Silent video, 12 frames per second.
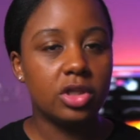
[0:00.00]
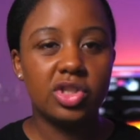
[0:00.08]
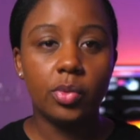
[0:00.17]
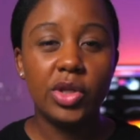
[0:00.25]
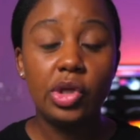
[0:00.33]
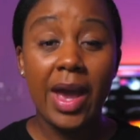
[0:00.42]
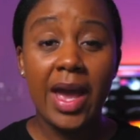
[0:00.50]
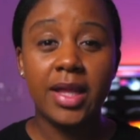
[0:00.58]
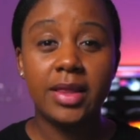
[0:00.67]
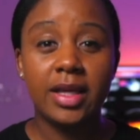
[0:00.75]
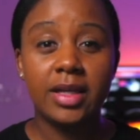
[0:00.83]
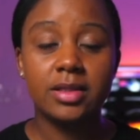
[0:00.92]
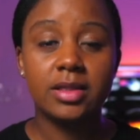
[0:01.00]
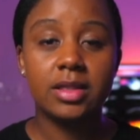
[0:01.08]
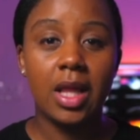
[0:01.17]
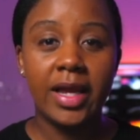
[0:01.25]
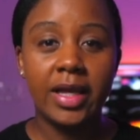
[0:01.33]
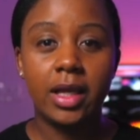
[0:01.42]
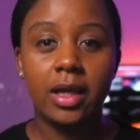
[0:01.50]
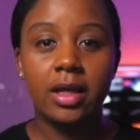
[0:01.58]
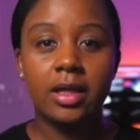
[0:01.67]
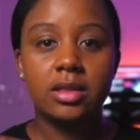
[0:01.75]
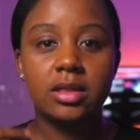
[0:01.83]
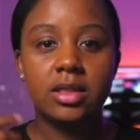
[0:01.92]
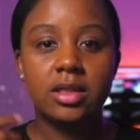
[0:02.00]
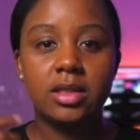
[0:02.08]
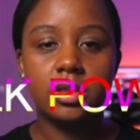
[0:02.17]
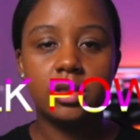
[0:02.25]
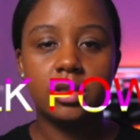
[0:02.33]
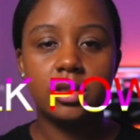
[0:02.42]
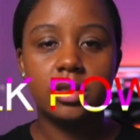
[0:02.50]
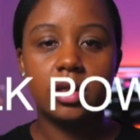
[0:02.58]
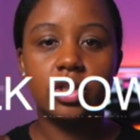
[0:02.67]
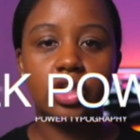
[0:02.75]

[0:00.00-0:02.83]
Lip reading: So when you add things like text effects,